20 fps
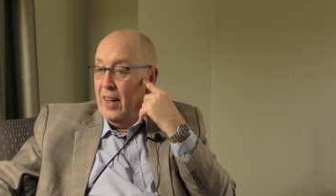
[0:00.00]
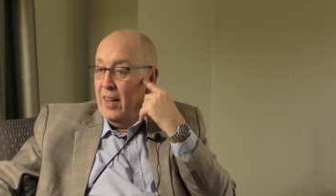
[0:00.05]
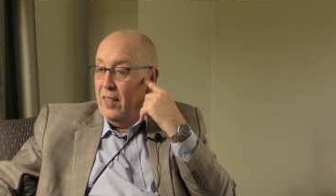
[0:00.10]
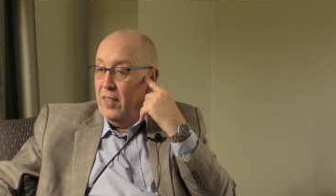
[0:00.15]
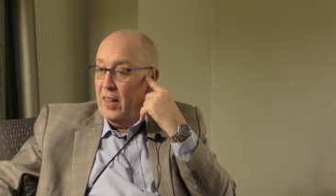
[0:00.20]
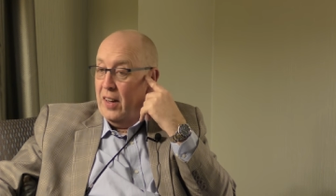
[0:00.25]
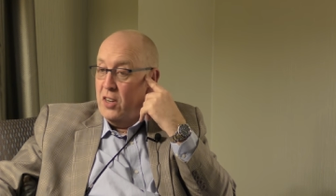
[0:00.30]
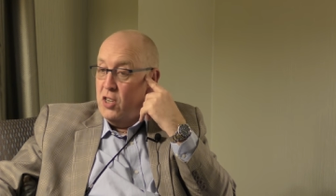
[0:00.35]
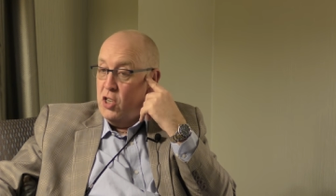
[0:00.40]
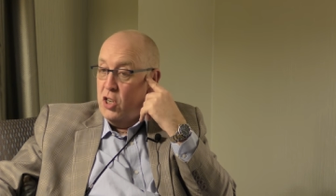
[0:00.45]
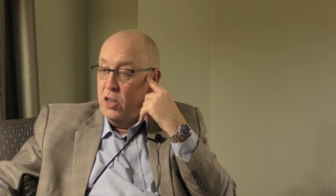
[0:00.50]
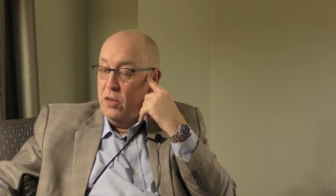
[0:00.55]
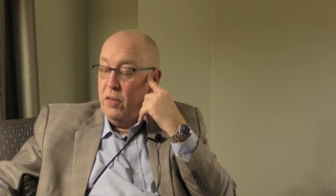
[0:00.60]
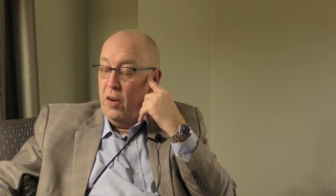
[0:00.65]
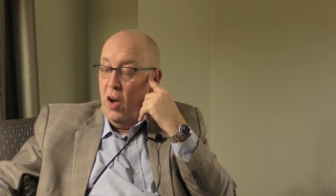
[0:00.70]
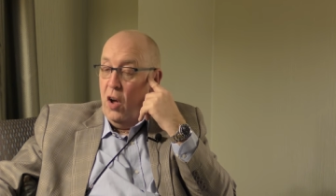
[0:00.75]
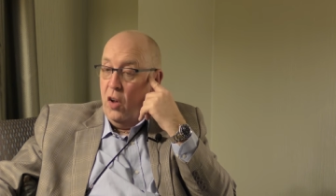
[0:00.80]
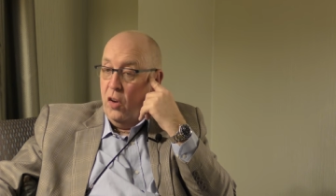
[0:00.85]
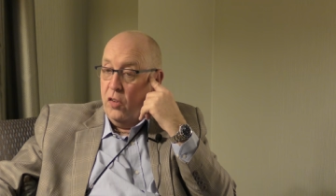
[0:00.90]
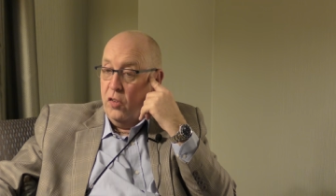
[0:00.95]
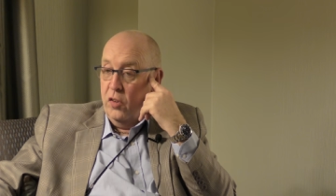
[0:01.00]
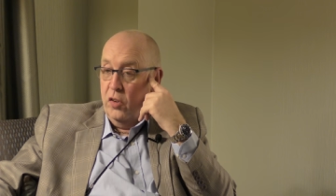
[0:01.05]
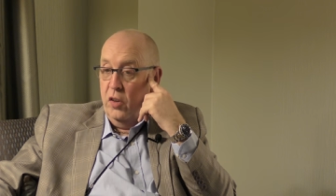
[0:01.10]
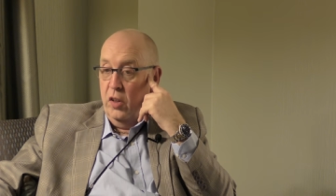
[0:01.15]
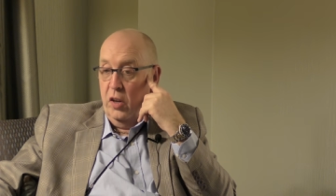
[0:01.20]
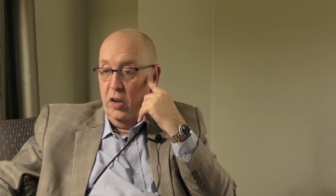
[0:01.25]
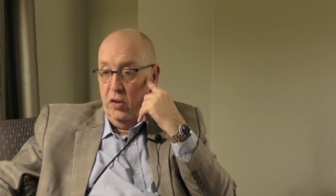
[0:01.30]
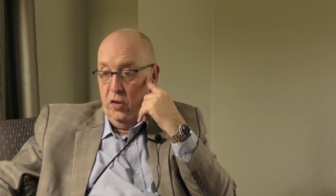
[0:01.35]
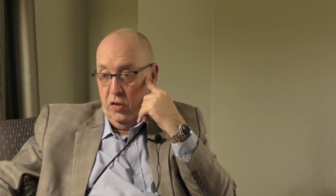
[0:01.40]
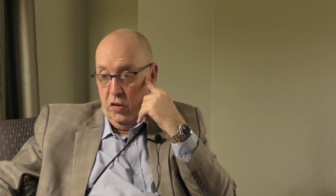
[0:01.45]
they should have asked
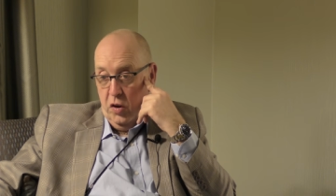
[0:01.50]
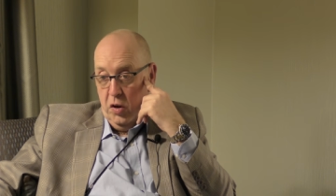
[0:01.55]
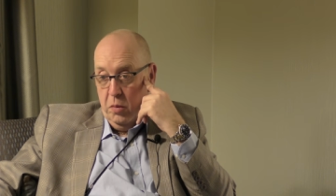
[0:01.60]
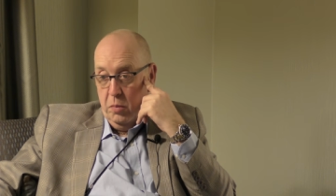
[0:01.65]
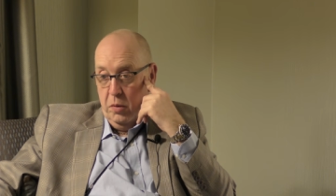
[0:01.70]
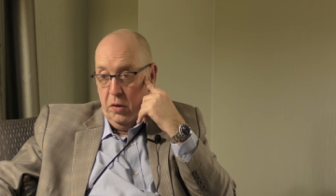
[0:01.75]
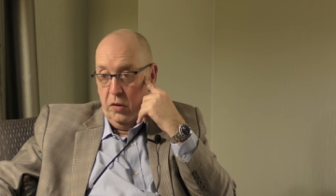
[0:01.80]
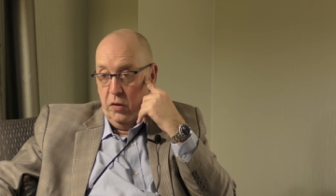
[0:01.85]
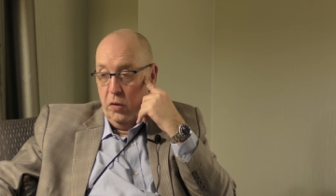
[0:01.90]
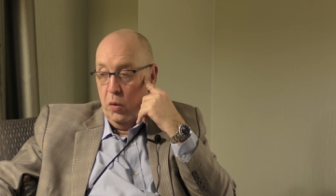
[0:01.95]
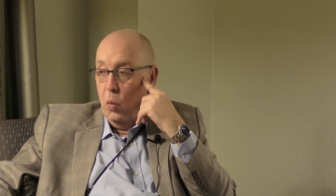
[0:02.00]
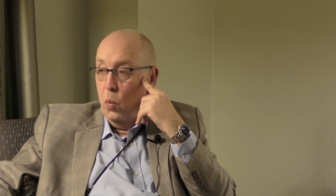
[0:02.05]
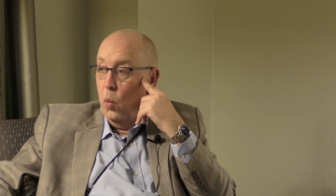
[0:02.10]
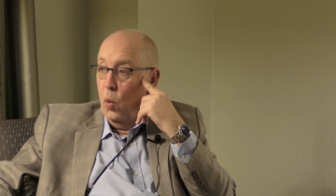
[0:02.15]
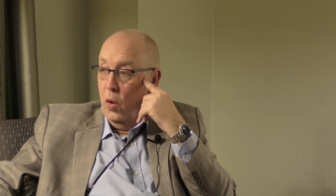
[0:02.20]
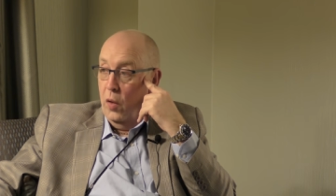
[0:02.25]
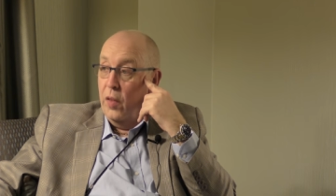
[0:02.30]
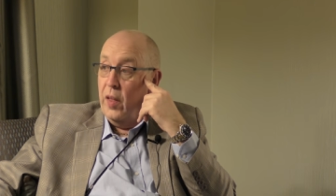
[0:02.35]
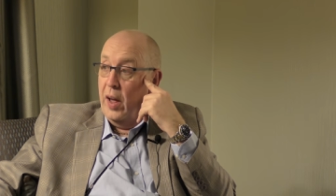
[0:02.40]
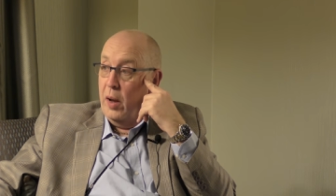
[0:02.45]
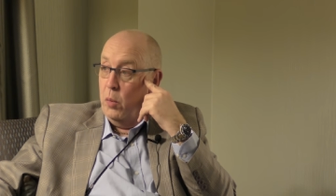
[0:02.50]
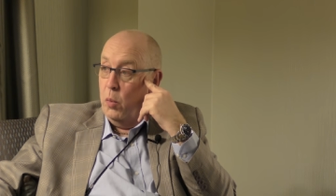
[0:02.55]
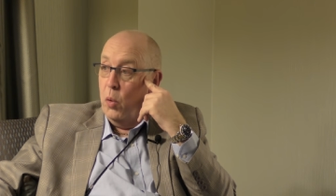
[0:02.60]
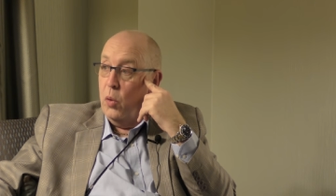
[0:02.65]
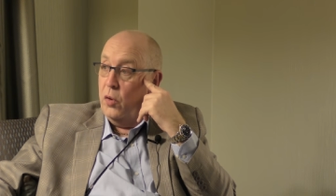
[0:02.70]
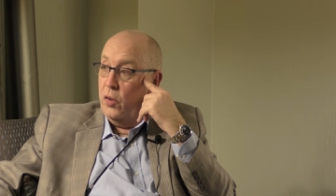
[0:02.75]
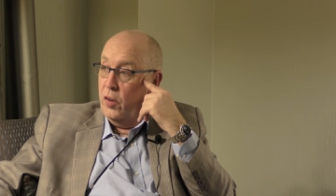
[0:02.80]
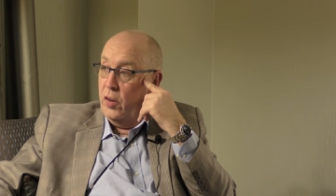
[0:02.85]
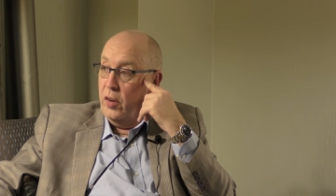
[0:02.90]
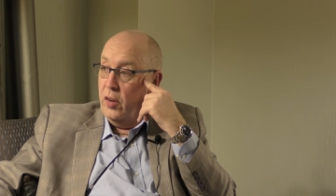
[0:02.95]
the consumers what they
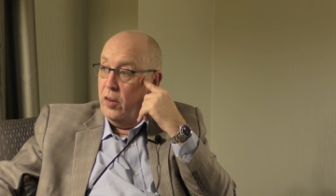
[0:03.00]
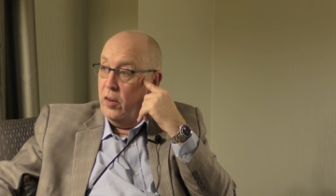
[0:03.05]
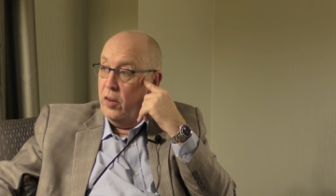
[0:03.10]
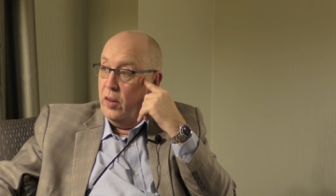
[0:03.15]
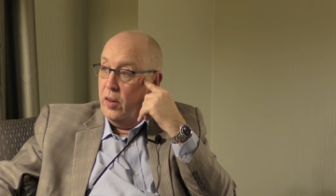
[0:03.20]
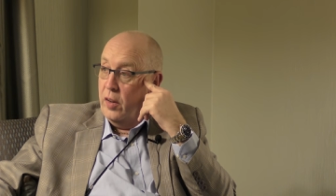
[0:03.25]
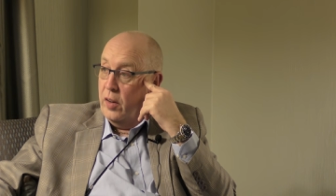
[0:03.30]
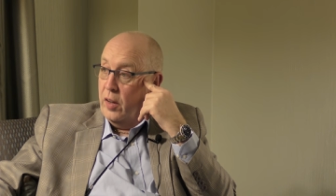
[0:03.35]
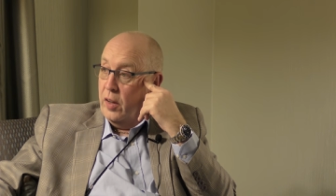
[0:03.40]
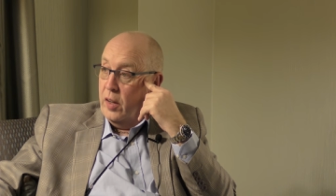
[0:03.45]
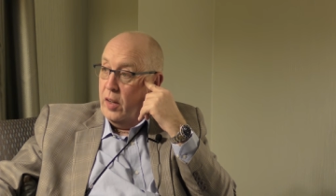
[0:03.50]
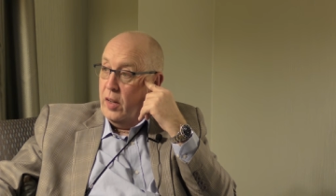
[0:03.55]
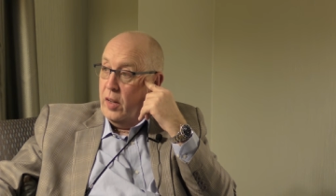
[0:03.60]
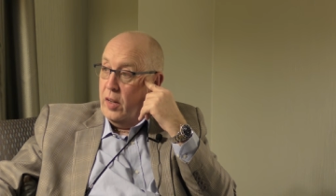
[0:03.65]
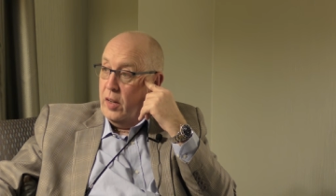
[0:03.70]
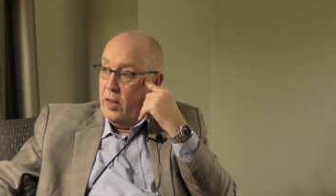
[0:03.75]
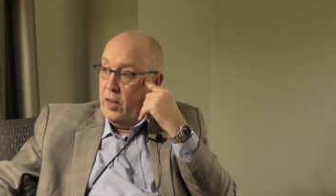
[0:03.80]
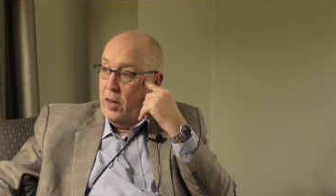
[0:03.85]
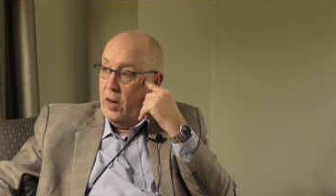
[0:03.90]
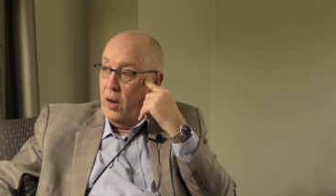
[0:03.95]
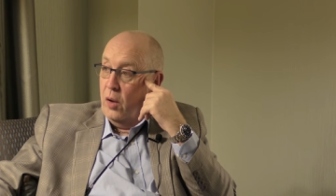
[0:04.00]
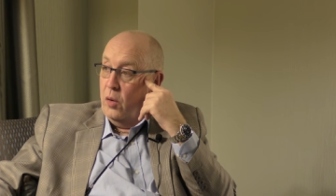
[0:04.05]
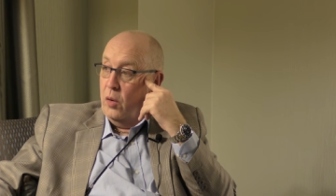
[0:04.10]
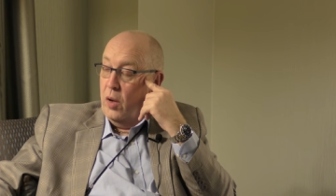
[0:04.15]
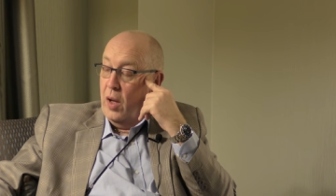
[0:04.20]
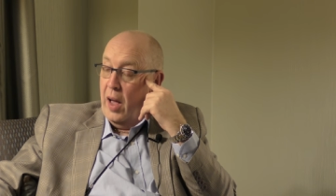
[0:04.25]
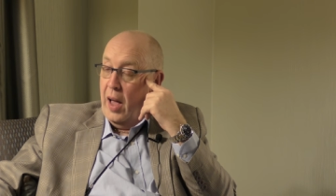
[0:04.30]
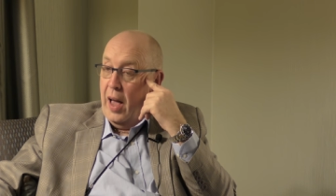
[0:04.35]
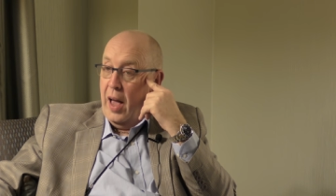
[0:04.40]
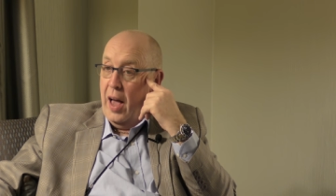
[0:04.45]
wanted. You know,
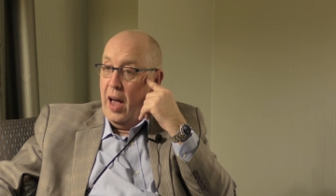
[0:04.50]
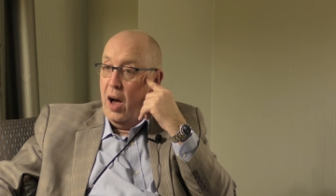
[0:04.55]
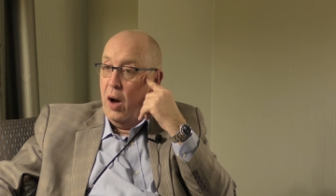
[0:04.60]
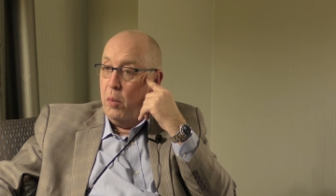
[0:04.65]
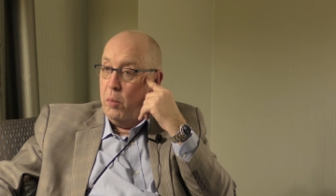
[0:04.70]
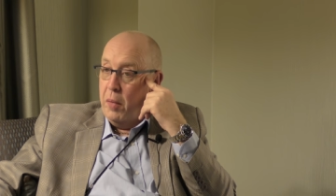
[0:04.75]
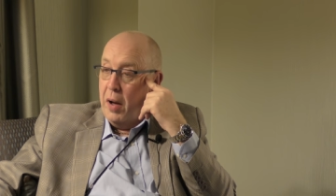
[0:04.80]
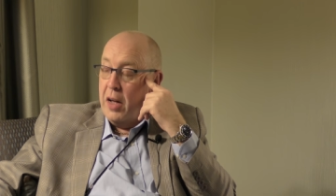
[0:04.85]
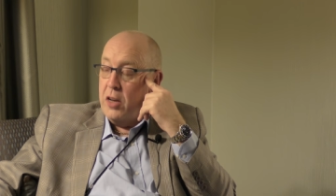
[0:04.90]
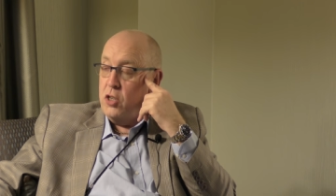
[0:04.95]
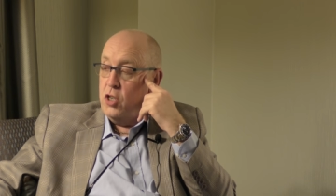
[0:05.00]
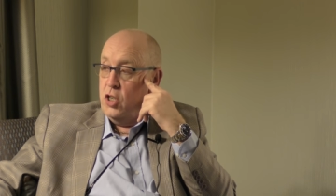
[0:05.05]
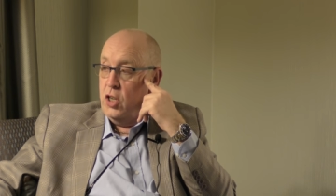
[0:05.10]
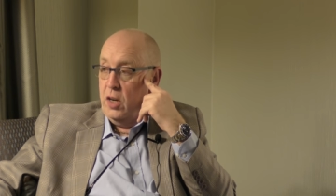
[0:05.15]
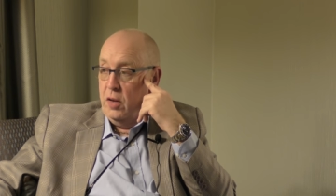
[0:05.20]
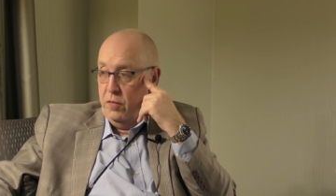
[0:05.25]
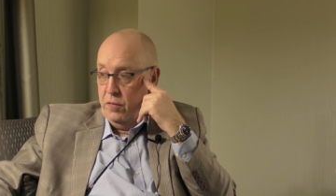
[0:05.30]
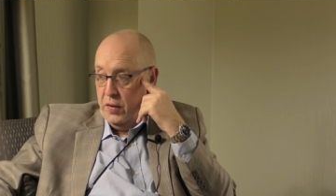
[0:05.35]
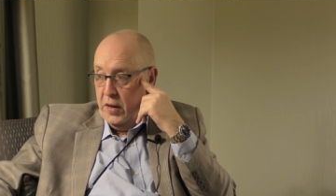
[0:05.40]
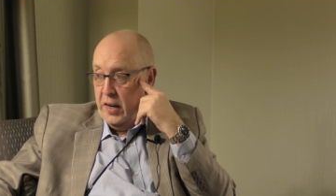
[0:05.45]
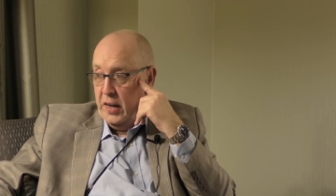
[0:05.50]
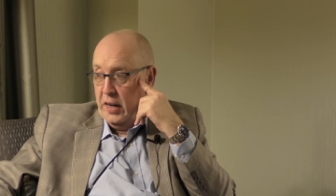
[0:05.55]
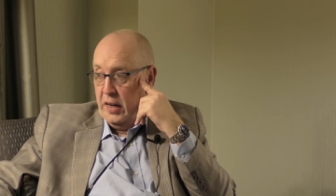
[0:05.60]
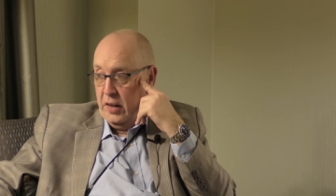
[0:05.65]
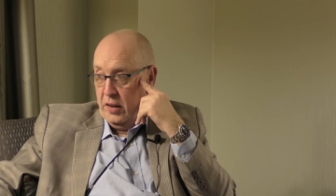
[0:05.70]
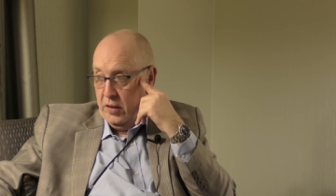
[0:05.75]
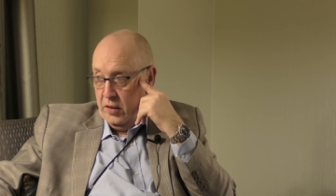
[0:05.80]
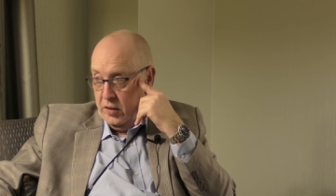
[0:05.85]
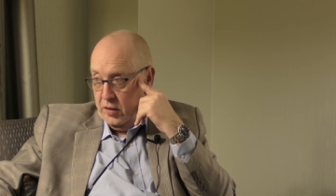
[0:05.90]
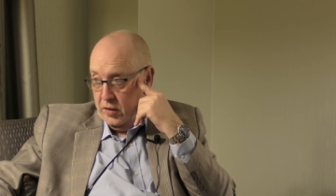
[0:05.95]
how much
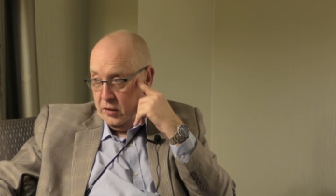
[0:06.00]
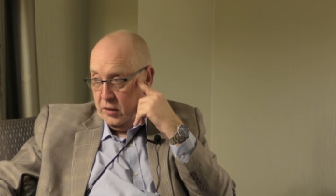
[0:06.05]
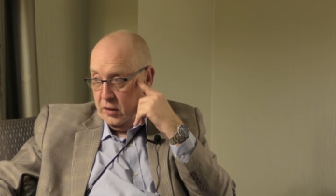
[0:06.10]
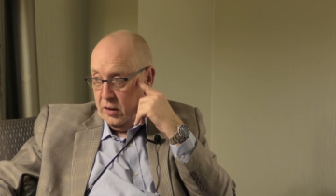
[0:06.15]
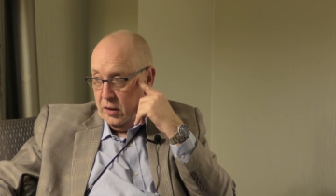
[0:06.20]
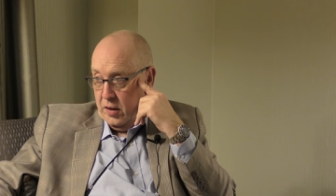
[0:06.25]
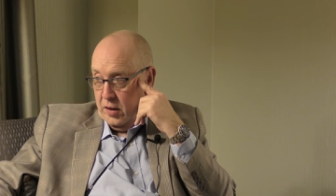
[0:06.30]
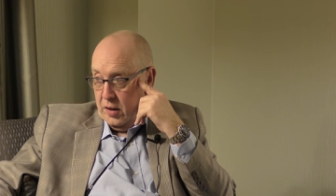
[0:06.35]
convenience.